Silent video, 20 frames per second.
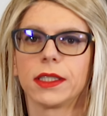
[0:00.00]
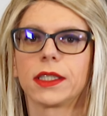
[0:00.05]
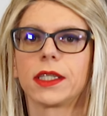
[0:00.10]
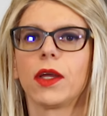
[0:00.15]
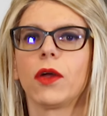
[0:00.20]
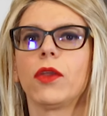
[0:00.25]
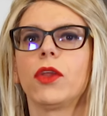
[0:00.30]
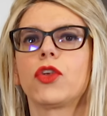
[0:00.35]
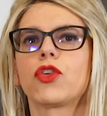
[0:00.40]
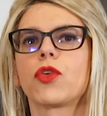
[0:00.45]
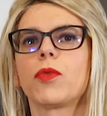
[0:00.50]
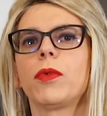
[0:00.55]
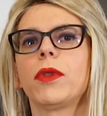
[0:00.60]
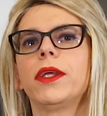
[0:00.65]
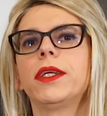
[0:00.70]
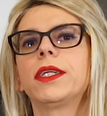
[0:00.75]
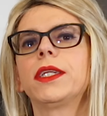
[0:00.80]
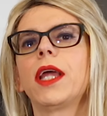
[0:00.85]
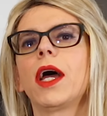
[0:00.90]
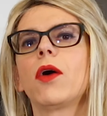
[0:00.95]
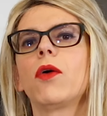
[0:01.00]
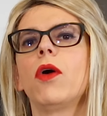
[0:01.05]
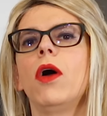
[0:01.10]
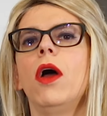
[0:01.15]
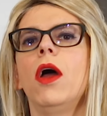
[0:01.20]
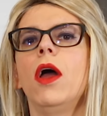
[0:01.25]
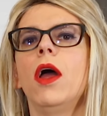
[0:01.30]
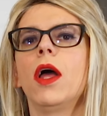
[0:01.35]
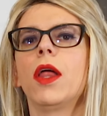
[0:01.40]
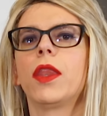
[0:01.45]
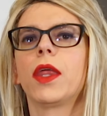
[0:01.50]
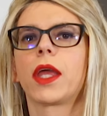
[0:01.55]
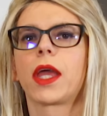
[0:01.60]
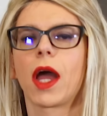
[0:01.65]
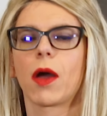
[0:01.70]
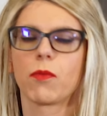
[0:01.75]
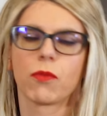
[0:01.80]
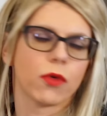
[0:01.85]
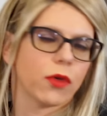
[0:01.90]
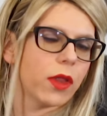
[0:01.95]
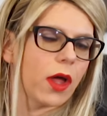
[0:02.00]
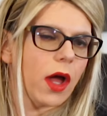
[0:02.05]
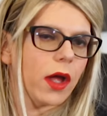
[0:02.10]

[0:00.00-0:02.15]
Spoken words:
The only trouble is now, the camera that